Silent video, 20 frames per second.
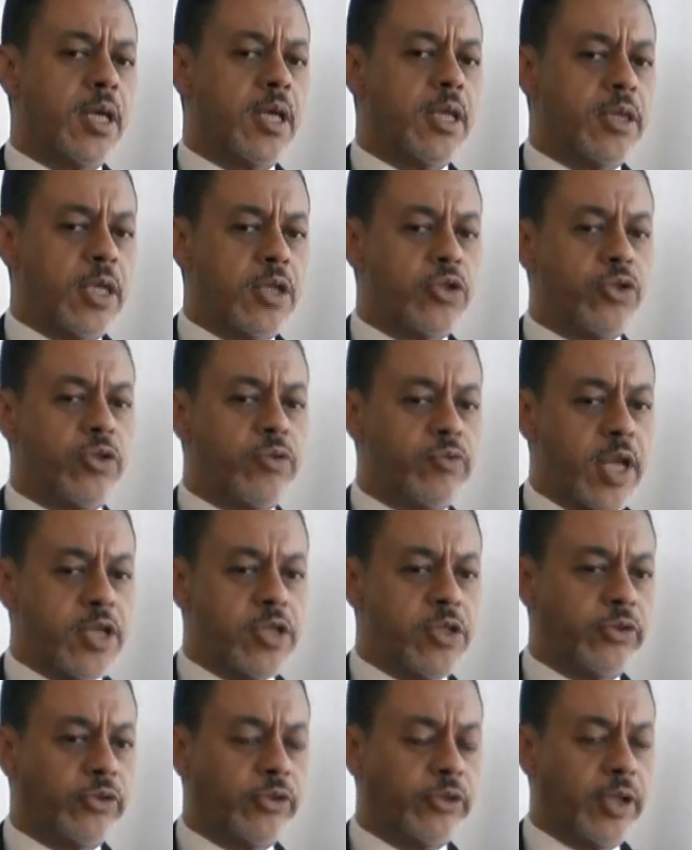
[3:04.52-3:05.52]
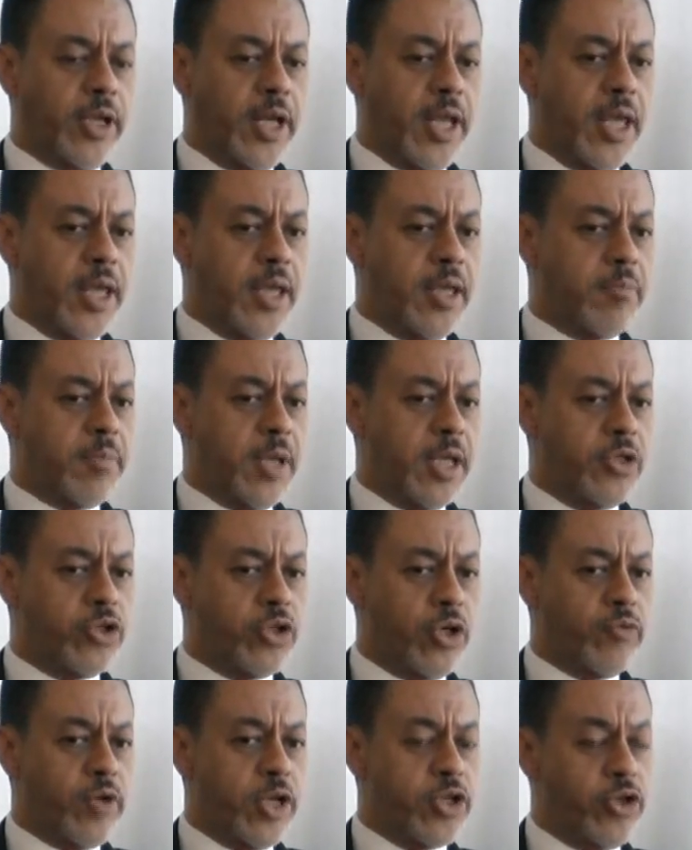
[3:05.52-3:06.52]
The generations today, many
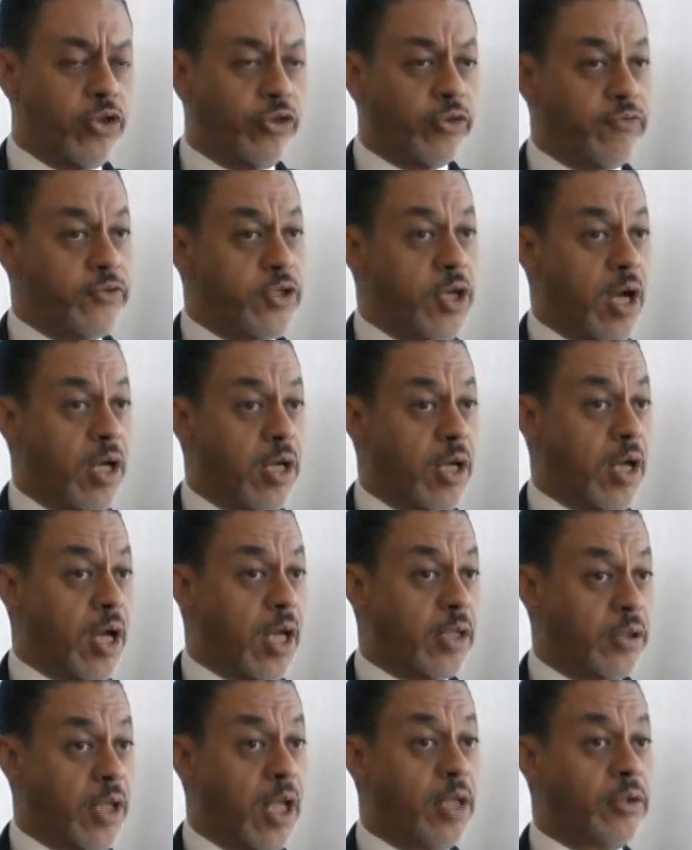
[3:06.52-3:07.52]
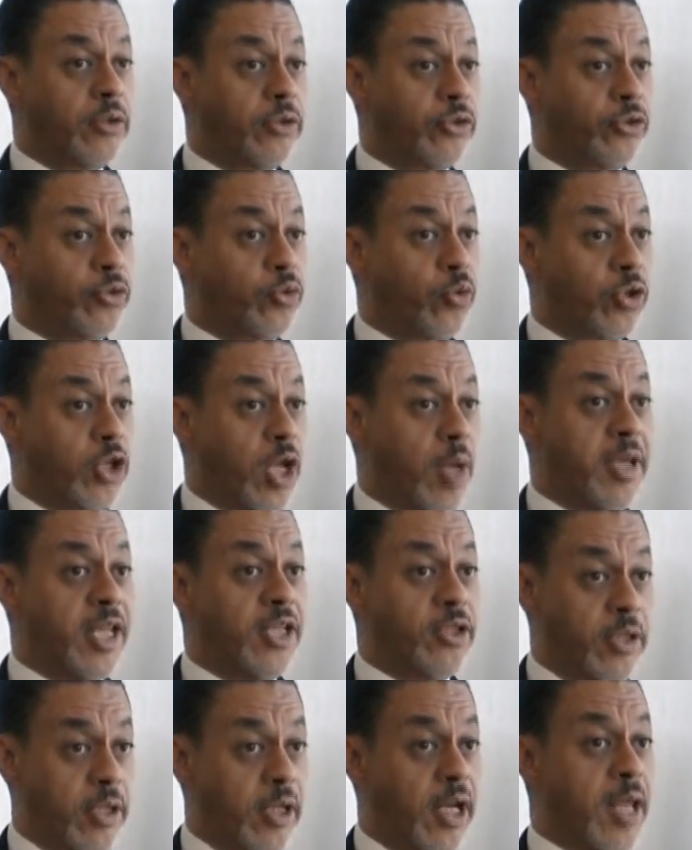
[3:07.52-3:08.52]
generations of young adults who are coming
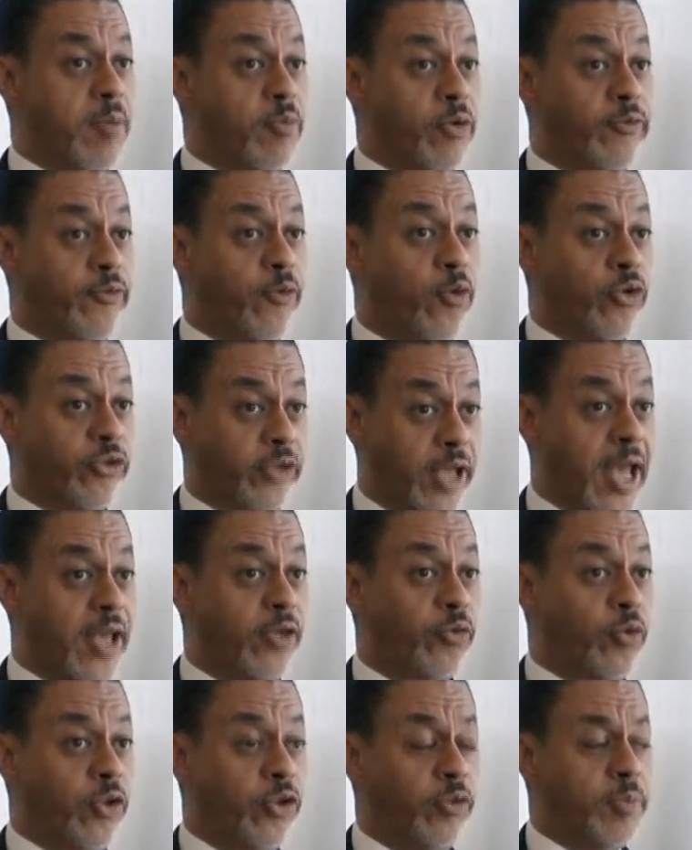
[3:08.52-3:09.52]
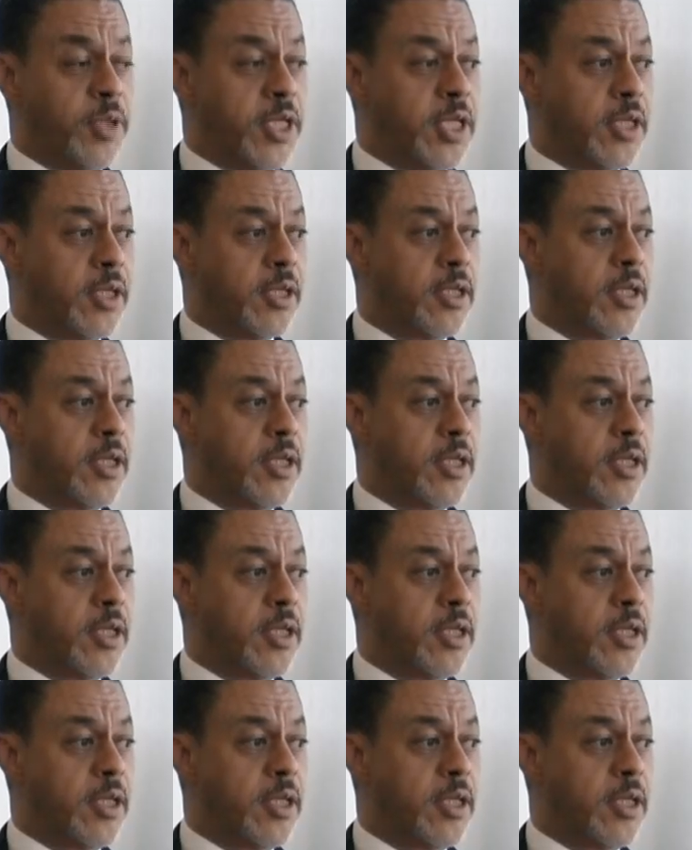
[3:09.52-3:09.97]
into the labor force as we speak,